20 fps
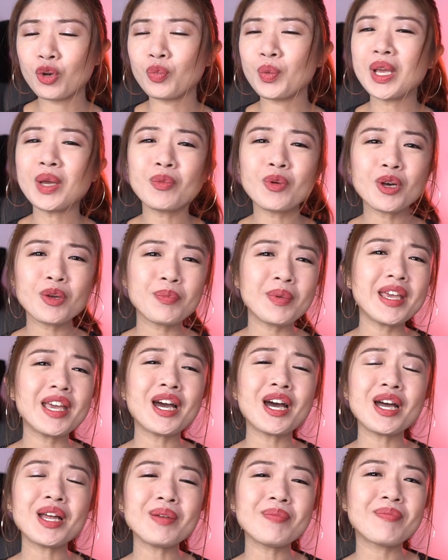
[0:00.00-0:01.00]
we will be
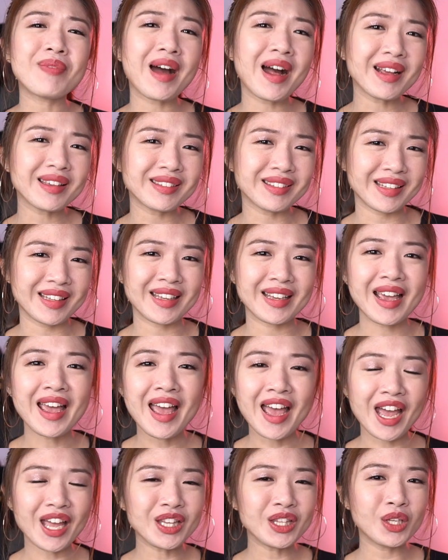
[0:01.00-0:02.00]
unboxing
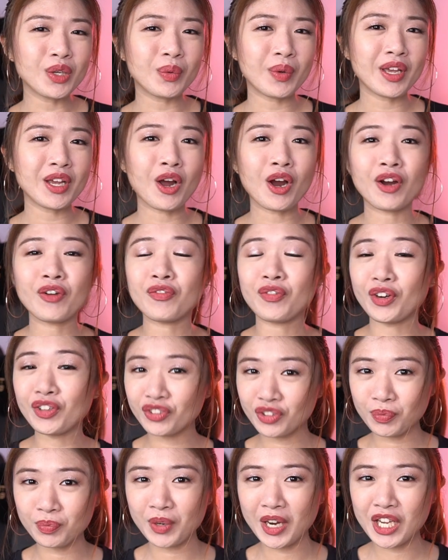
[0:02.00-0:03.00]
and doing our
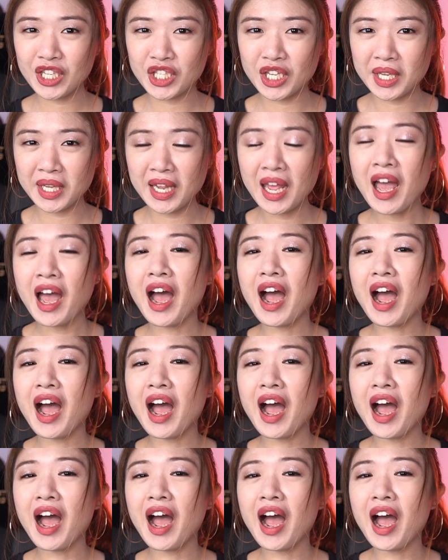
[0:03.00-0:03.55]
first impressions